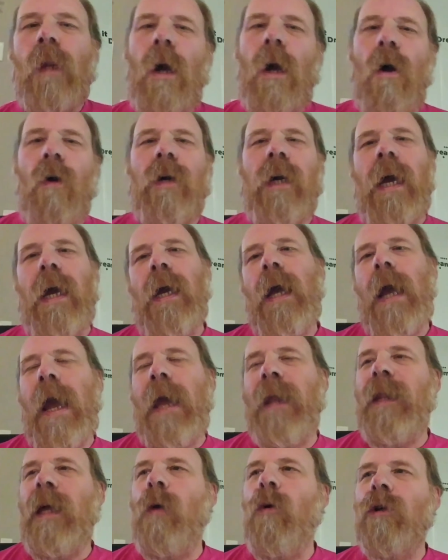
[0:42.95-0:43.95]
Okay,
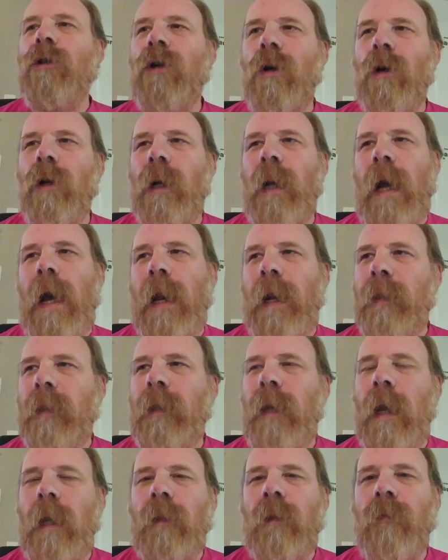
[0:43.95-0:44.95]
and they will turn it on. At
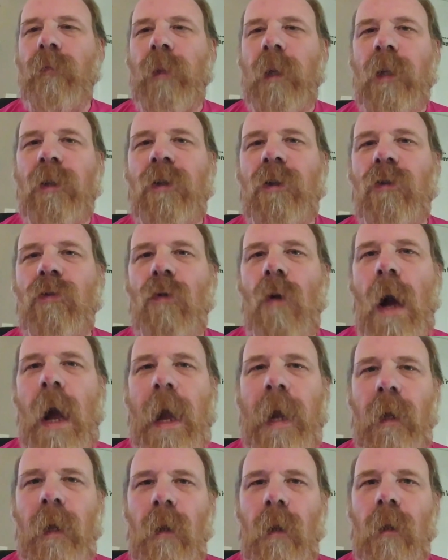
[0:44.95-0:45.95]
the end of this
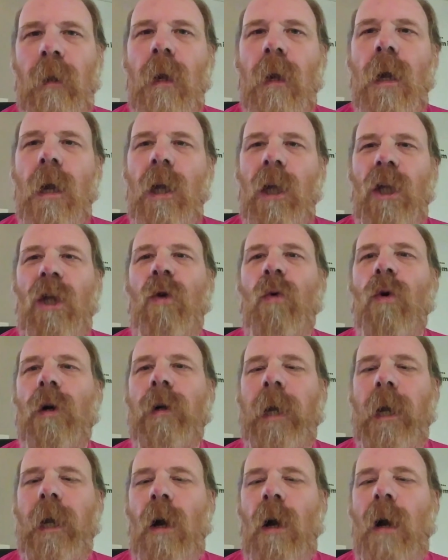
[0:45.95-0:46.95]
trial, you
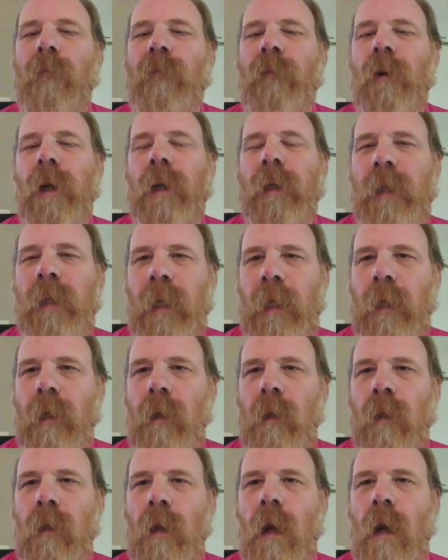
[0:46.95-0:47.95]
will get offered a
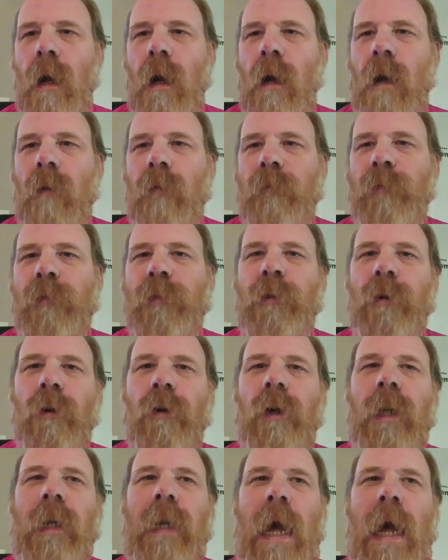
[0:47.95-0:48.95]
deal of
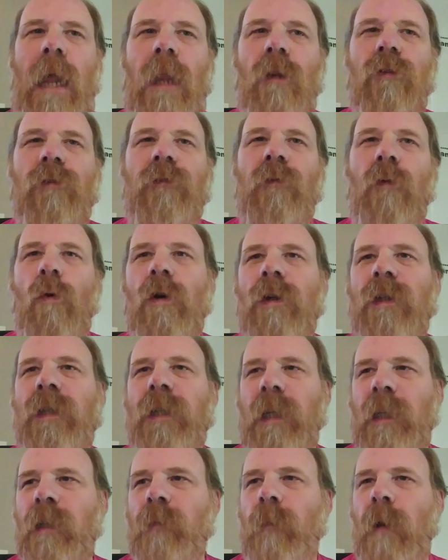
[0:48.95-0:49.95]
$30 for
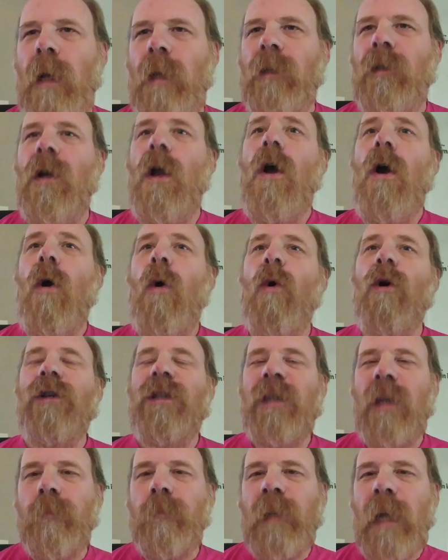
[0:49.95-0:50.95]
6 months. Or
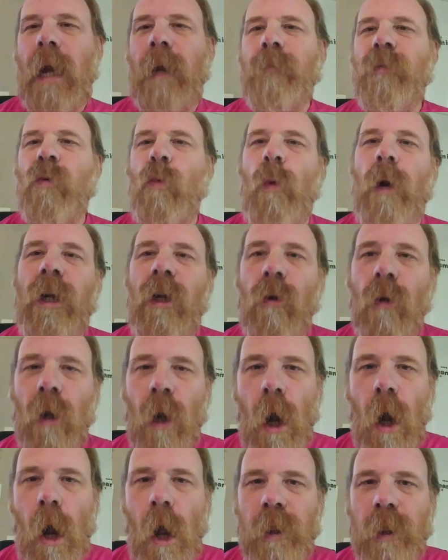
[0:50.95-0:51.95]
sometimes when you
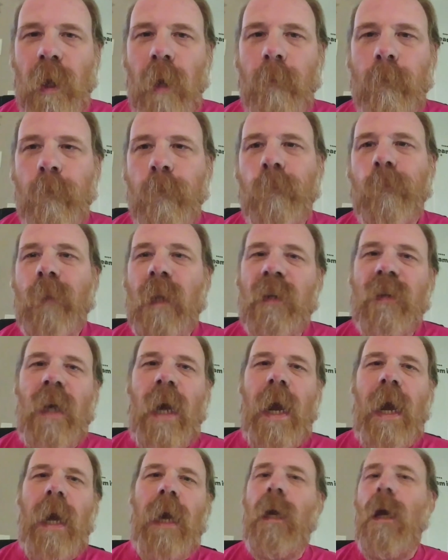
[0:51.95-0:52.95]
call them,
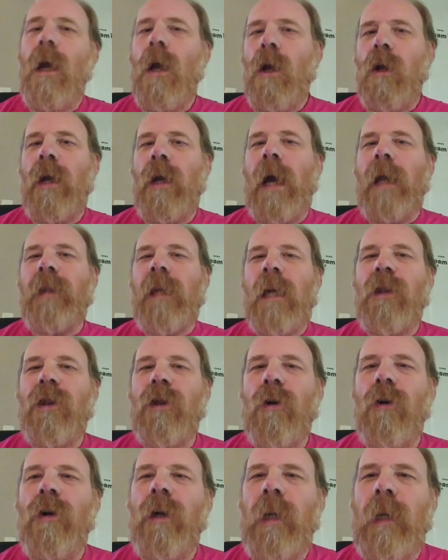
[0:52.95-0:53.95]
say, hey, you got that
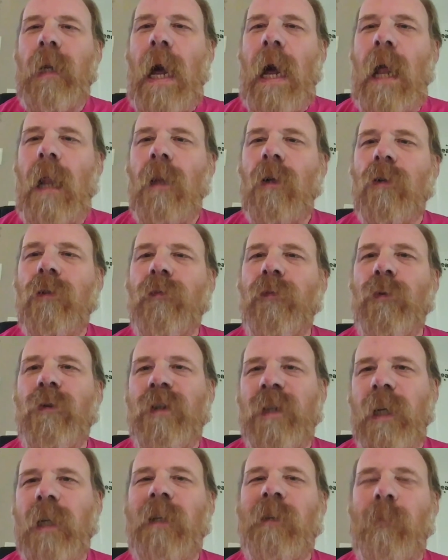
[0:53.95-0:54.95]
$30 for
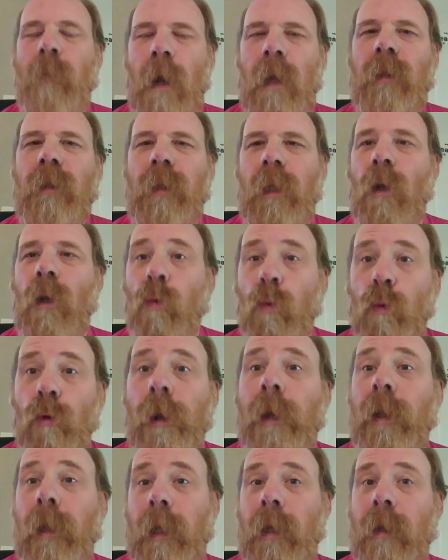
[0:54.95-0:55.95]
6 month deal.
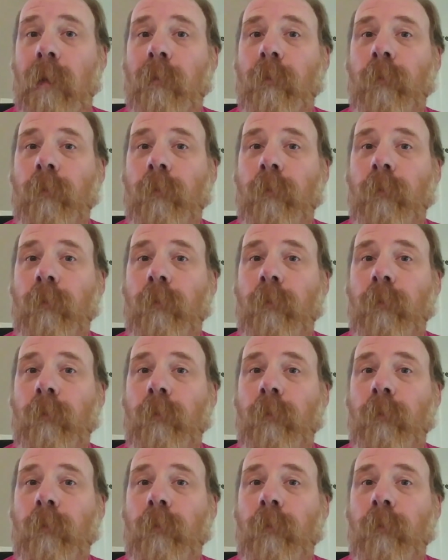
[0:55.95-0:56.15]
Really?